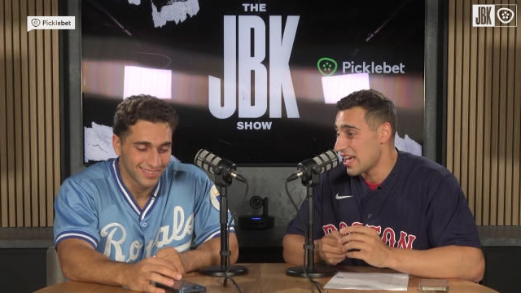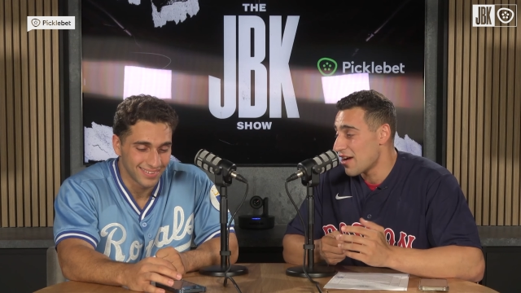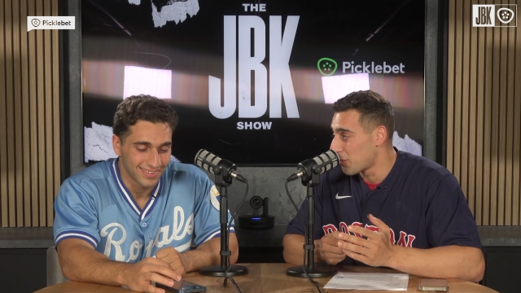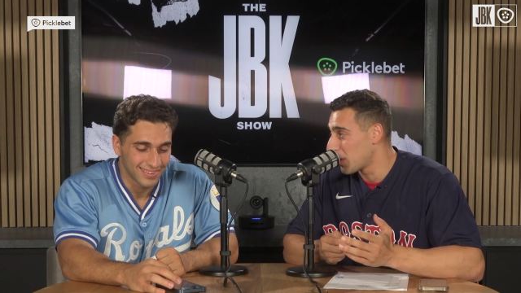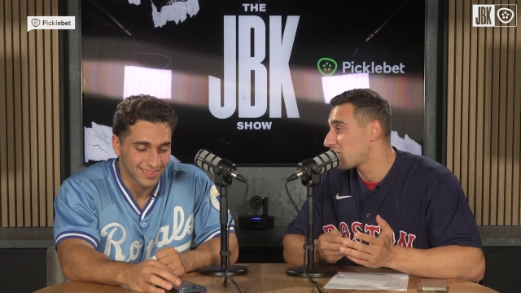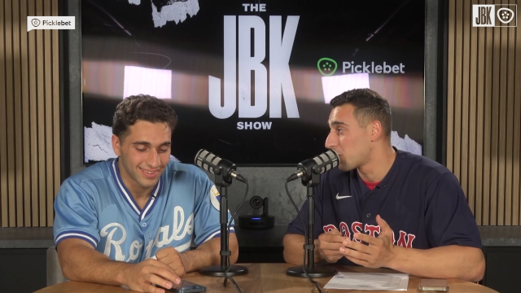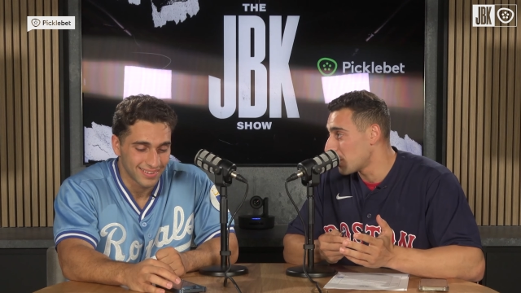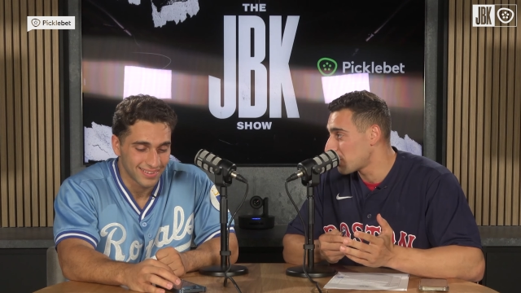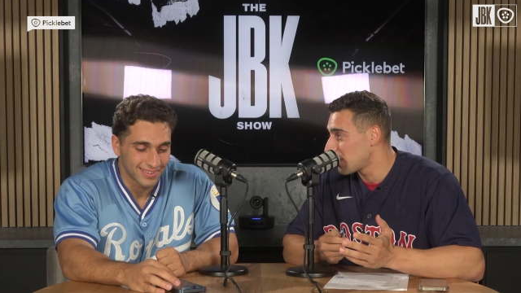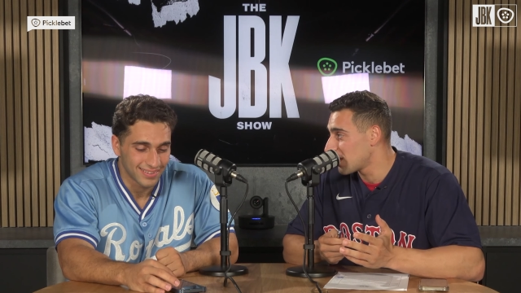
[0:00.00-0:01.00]
Speaker 1: Do you have Reece
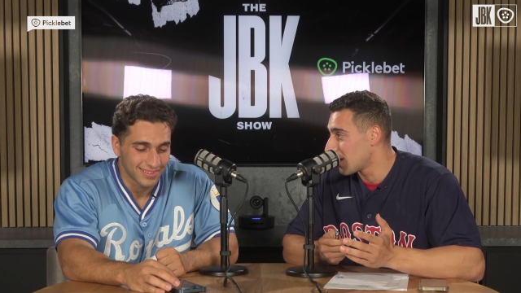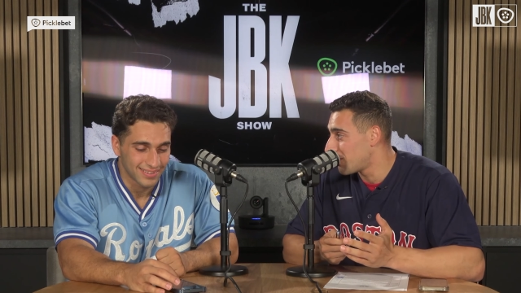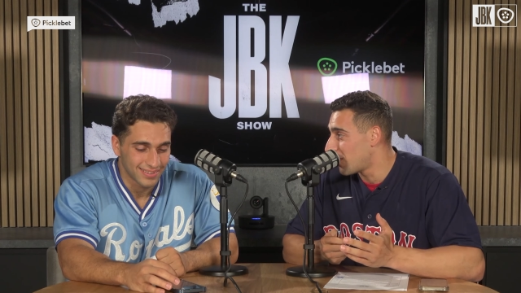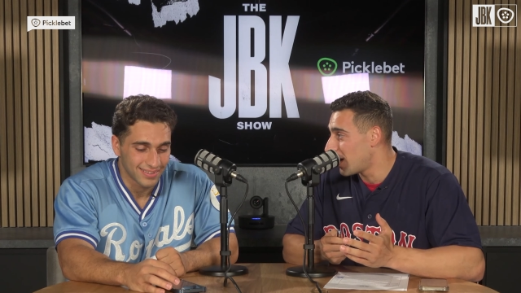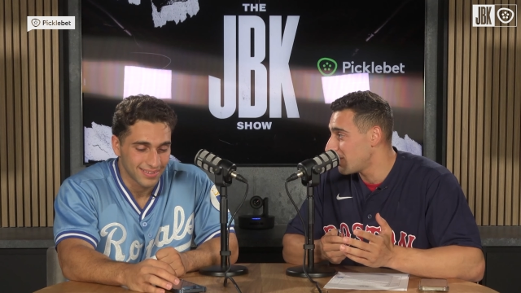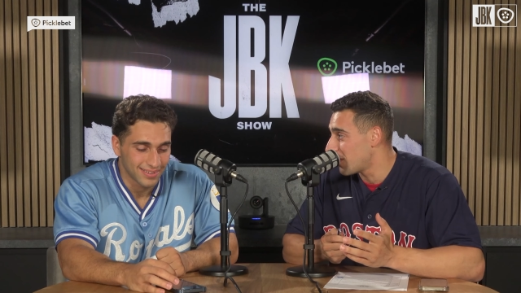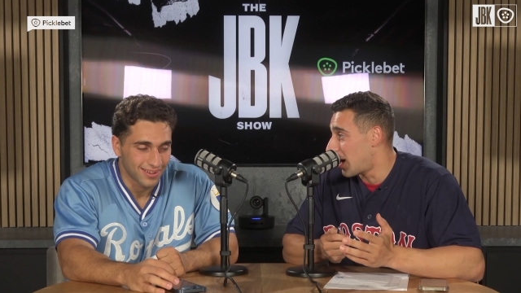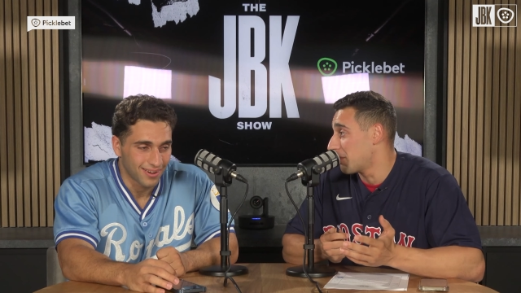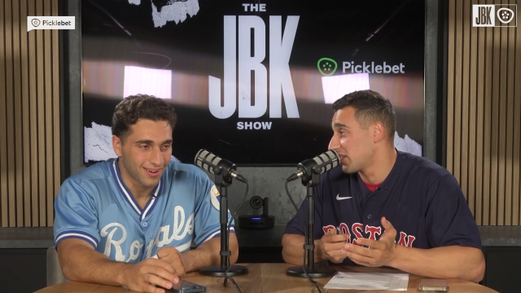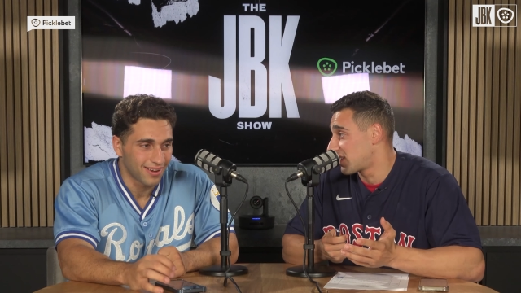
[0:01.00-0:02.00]
Walsh in your top five?
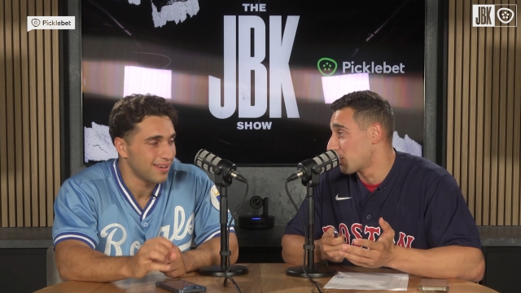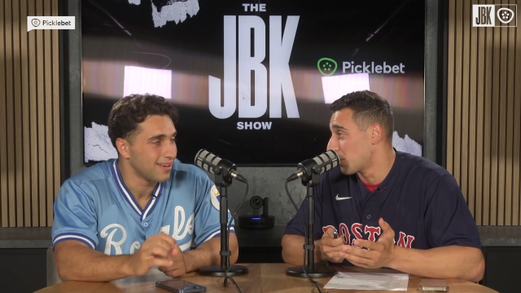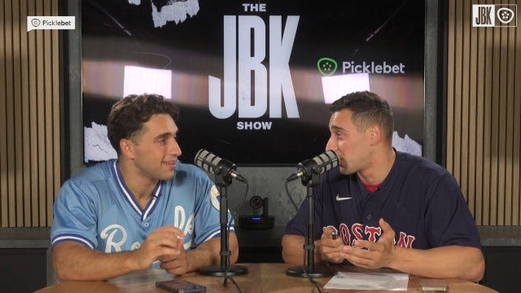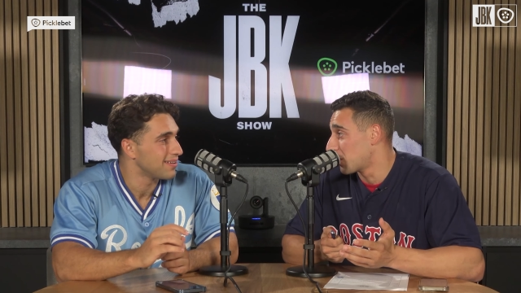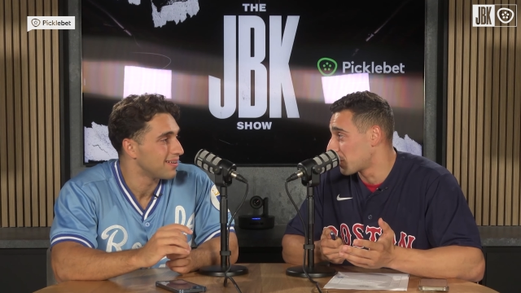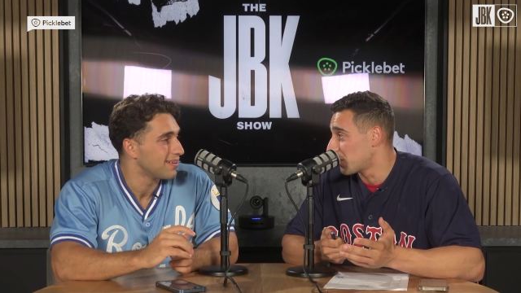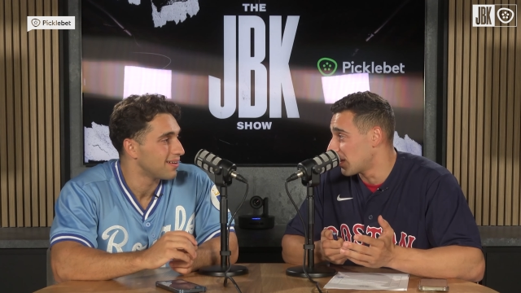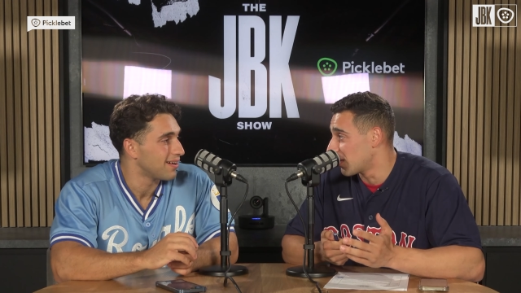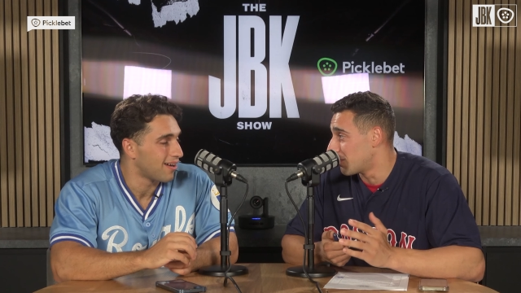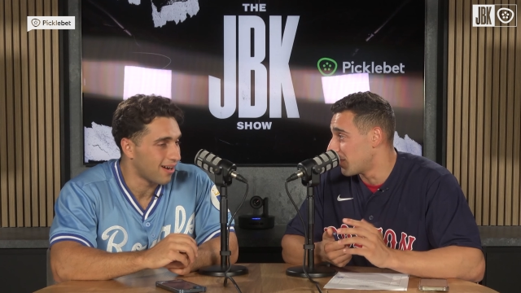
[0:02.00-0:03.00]
I'm going to say Reece Walsh in
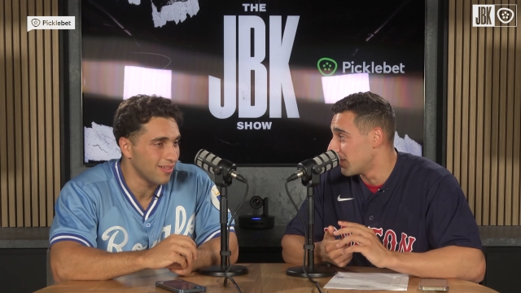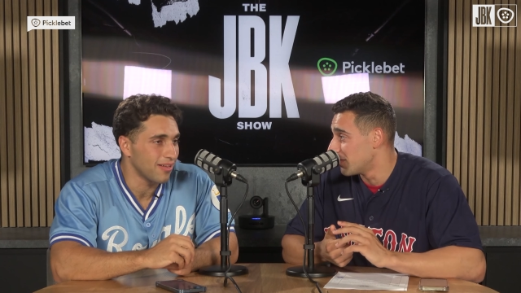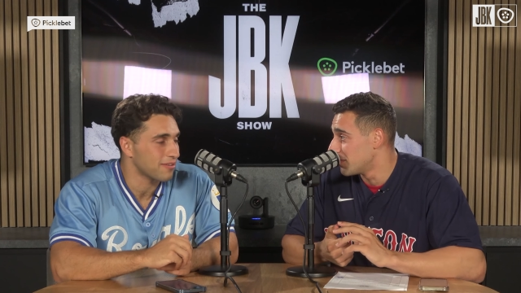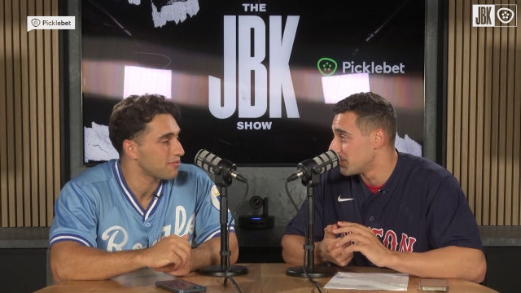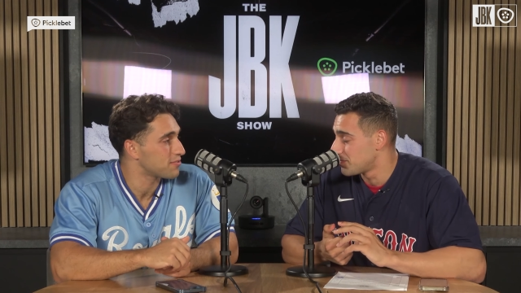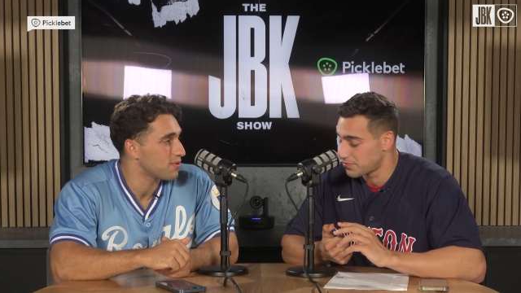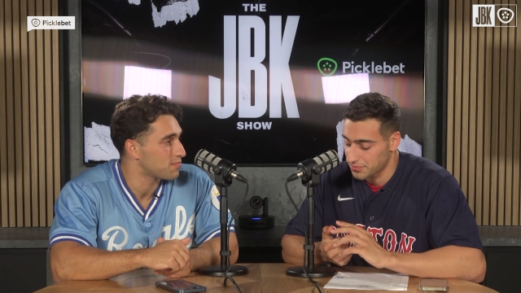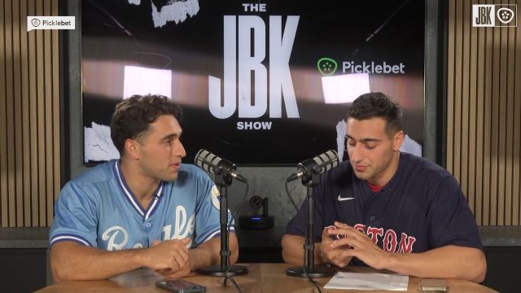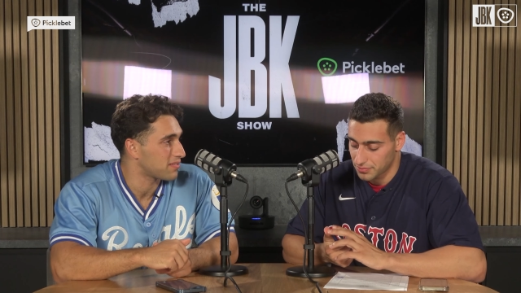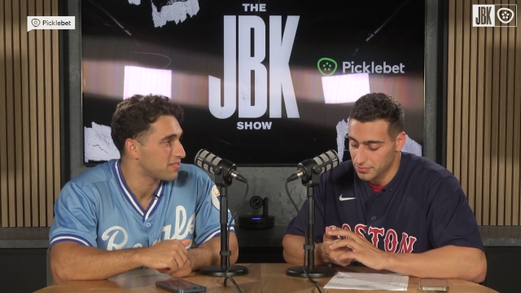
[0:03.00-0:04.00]
your top
Speaker 2: five. I like Reece
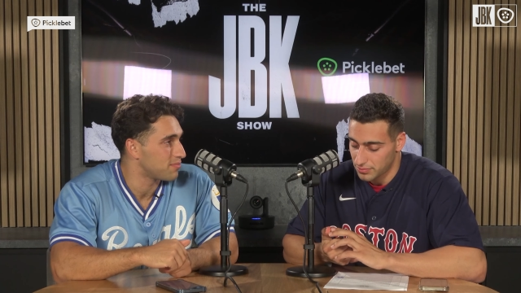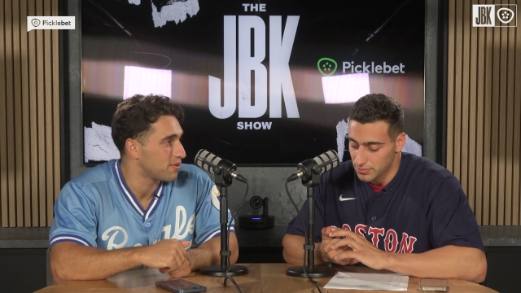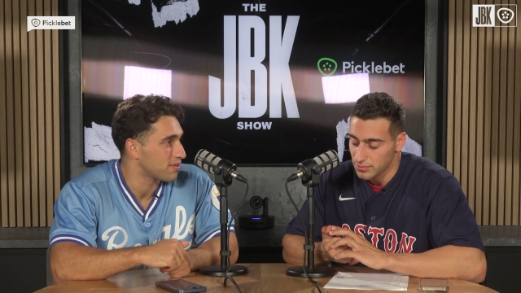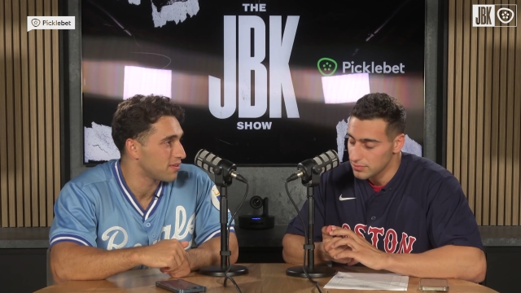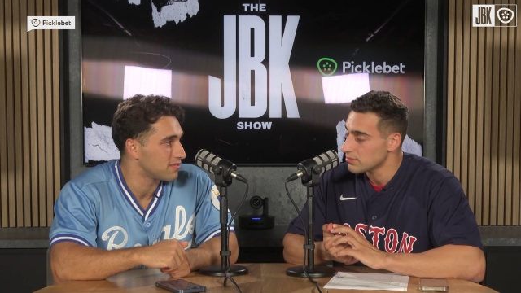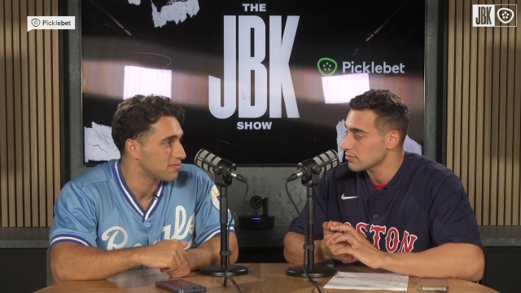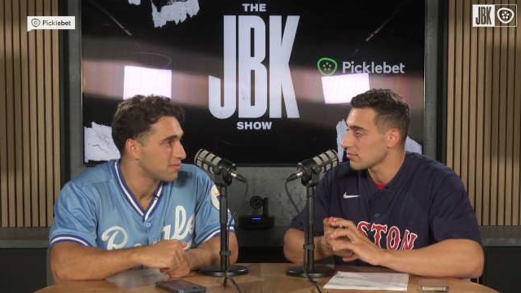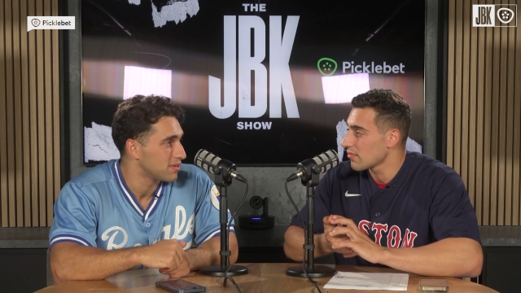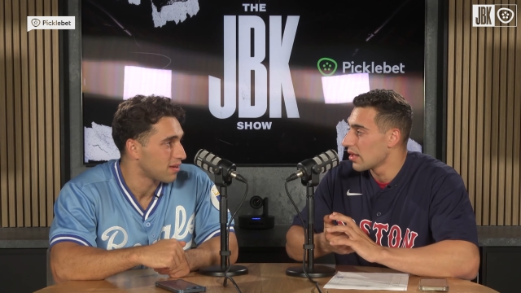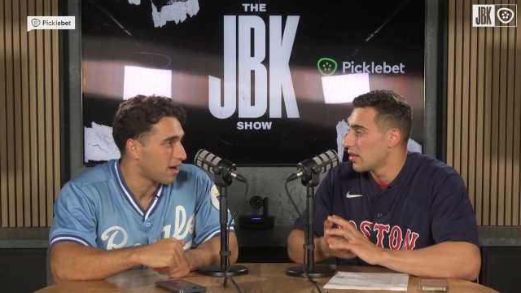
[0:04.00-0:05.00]
Walsh. Back to the Broncos.
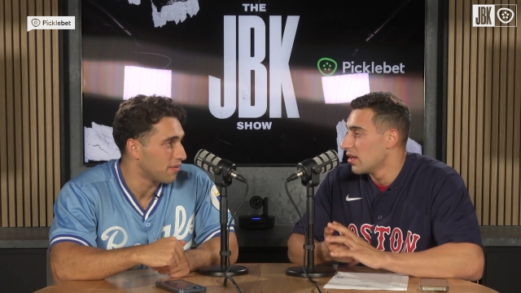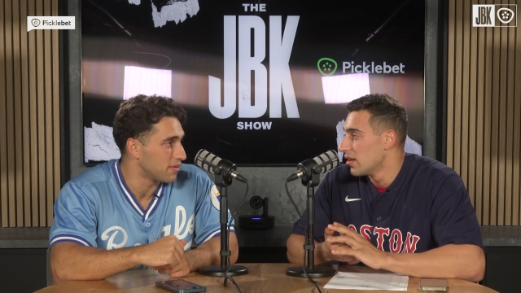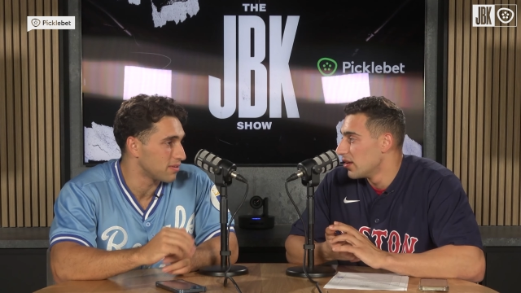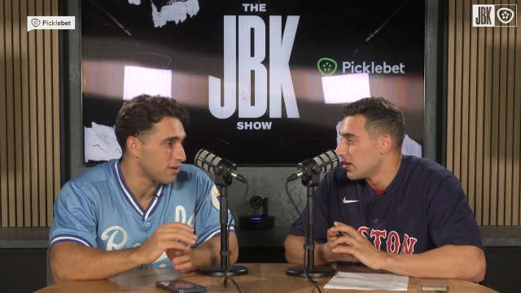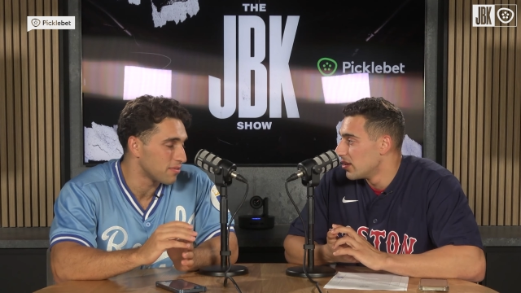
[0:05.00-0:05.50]
I think you